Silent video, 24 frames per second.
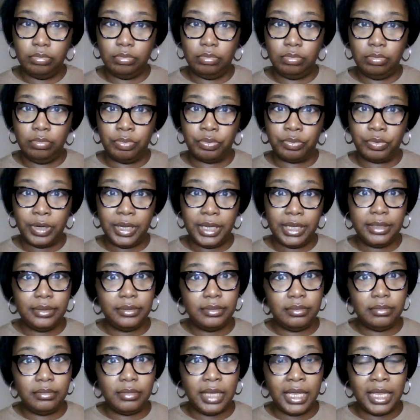Britt
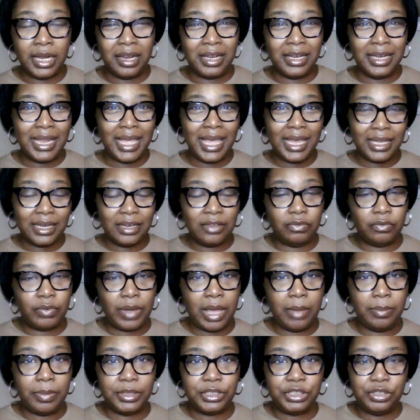in a negative
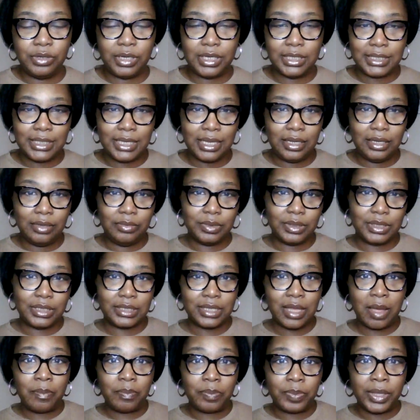way, but you could tell it was
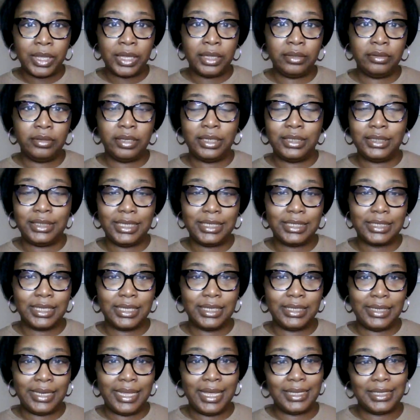something, a
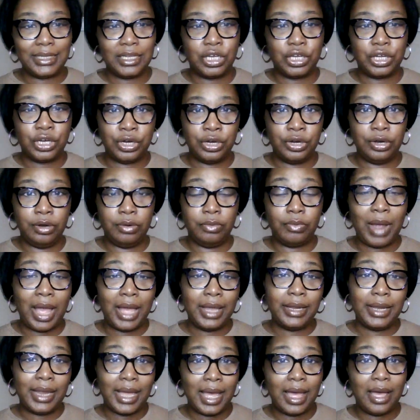disconnect occurred.
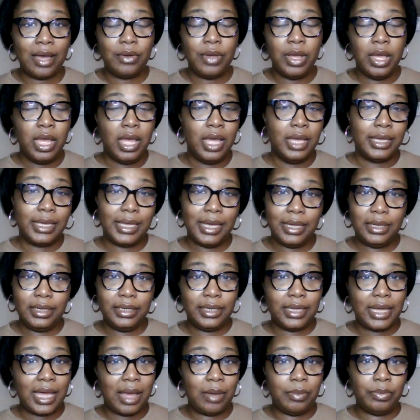Right now, Kelly
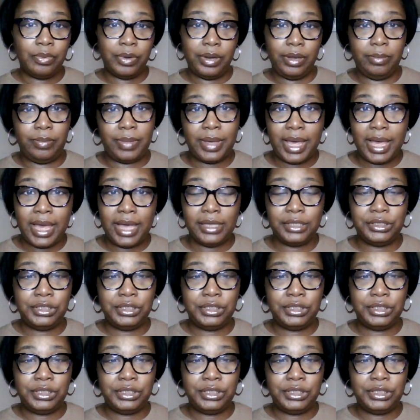got Britt back.